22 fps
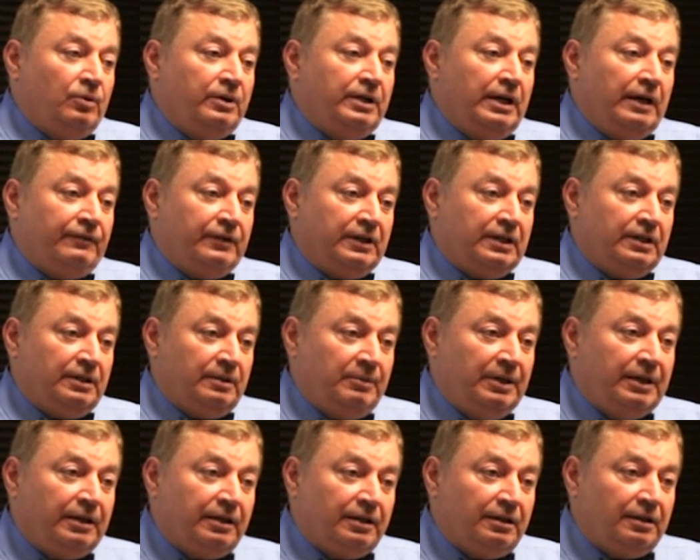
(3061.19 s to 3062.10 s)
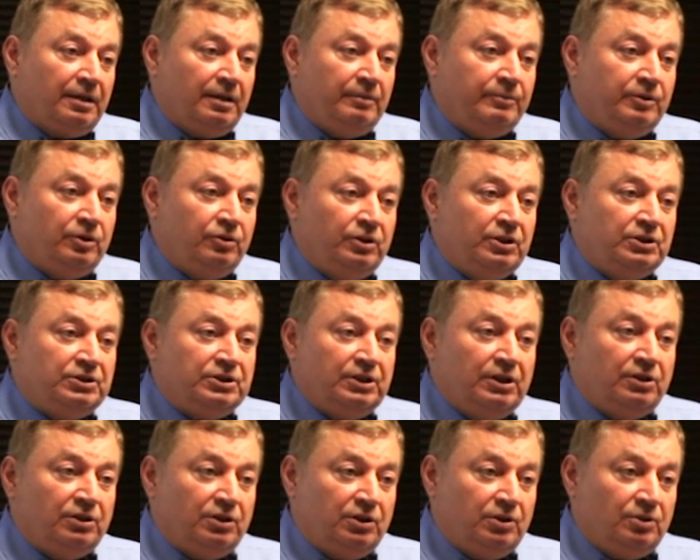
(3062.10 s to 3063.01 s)
African American
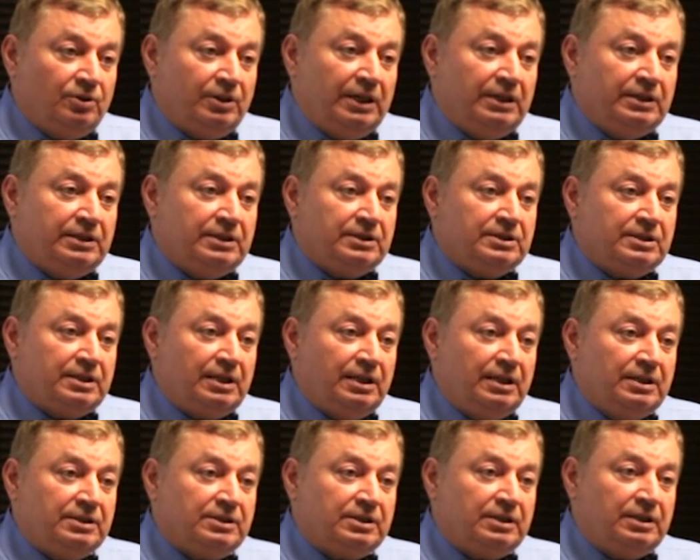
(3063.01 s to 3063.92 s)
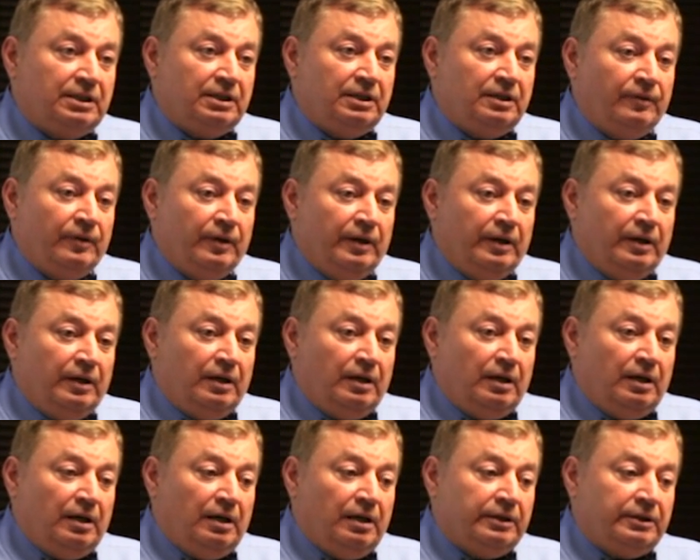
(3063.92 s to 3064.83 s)
community in the United States, he
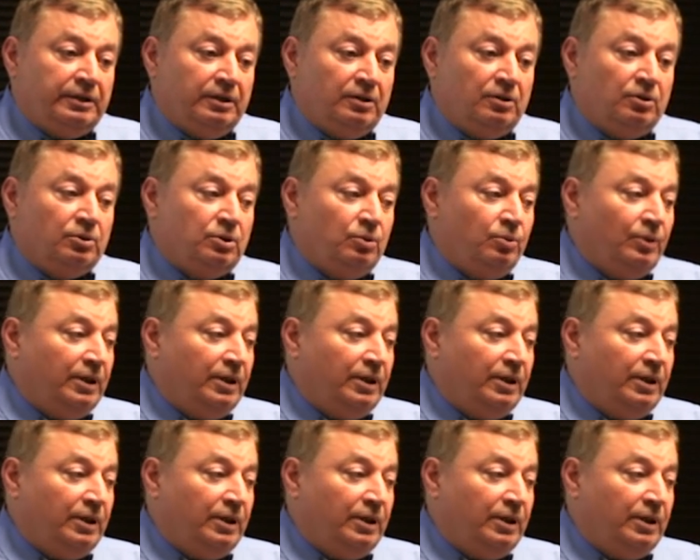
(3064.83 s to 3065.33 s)
wrote a